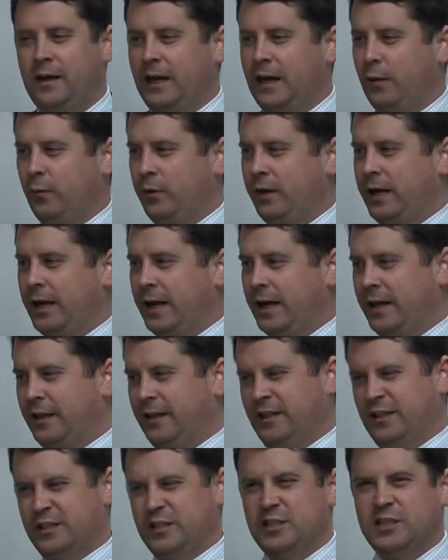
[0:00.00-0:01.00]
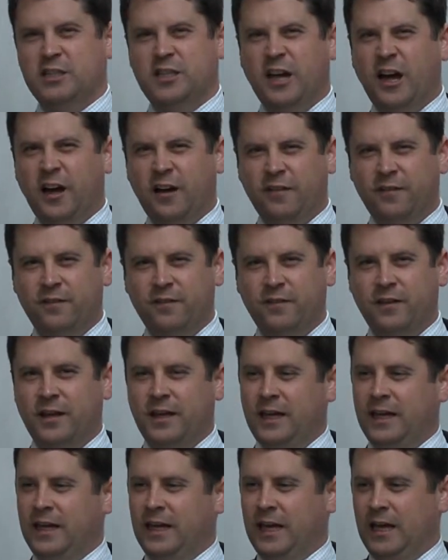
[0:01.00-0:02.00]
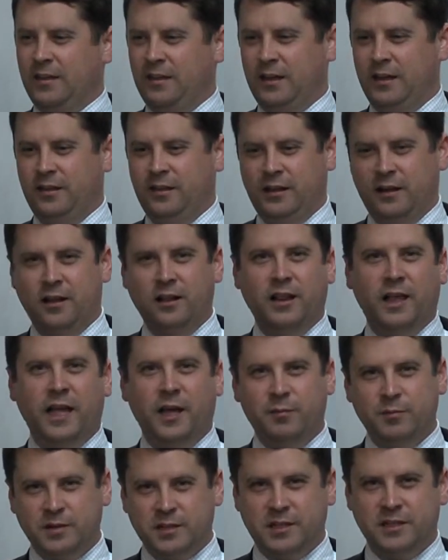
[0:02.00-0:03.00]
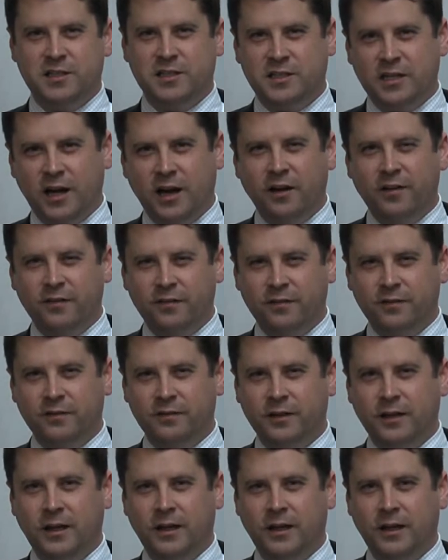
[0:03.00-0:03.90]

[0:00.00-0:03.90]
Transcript: and we had the stuff and then the claims to stuff,